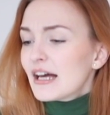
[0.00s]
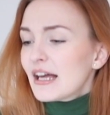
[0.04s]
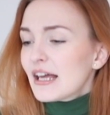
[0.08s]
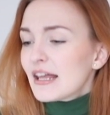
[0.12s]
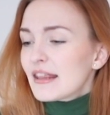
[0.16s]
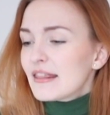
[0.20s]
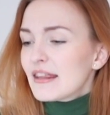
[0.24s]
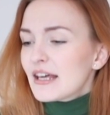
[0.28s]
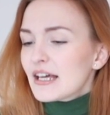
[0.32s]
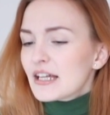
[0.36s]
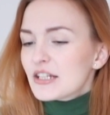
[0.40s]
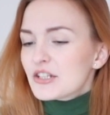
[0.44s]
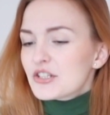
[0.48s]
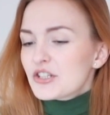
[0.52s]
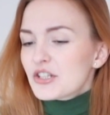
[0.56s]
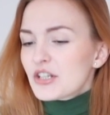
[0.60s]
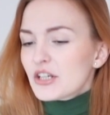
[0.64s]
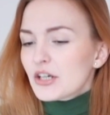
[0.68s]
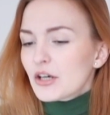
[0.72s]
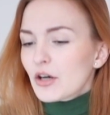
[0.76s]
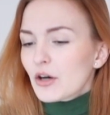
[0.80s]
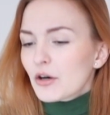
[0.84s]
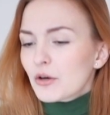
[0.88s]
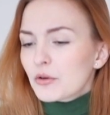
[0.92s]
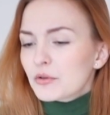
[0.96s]
and then
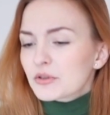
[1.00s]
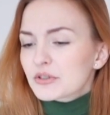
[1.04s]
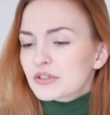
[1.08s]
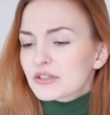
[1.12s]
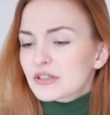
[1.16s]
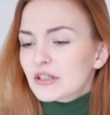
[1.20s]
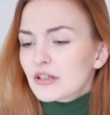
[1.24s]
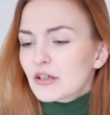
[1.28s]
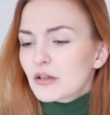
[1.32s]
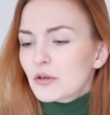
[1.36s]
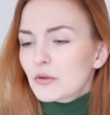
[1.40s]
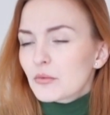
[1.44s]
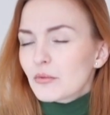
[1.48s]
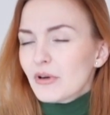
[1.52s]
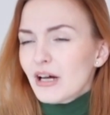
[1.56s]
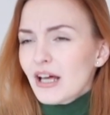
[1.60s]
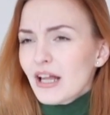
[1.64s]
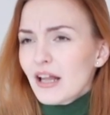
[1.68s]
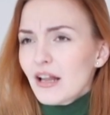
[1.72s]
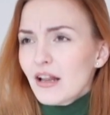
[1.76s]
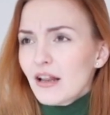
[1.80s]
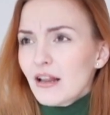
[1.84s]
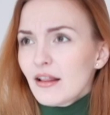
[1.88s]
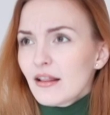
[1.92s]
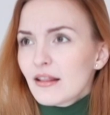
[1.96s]
she goes,
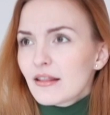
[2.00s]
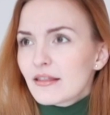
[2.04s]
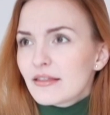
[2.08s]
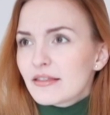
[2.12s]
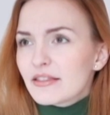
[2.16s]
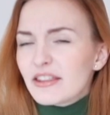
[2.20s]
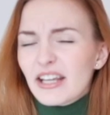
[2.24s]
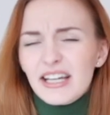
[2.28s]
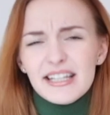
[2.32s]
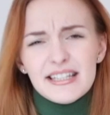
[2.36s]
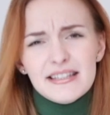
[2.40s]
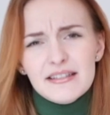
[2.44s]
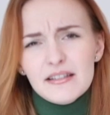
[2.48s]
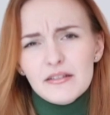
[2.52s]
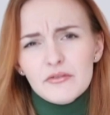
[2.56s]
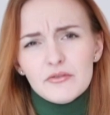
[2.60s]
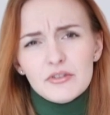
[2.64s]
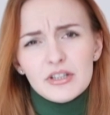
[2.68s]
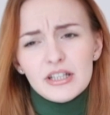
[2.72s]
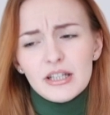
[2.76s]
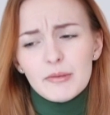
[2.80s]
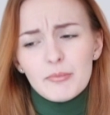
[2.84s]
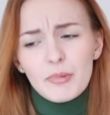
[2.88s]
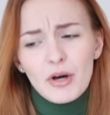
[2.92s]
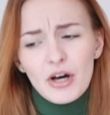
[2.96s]
"Well, that's not
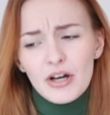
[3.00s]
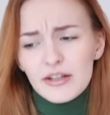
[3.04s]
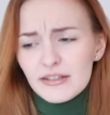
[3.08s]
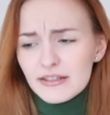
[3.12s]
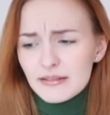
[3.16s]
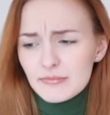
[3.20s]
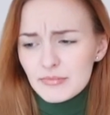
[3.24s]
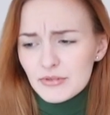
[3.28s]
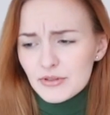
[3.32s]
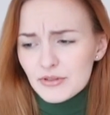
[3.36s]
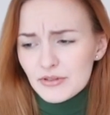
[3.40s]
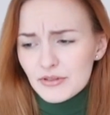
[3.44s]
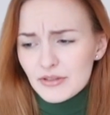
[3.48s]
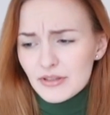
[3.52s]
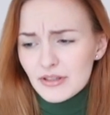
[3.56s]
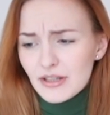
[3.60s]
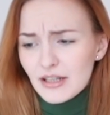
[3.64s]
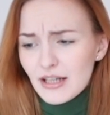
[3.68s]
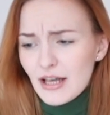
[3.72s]
really possible.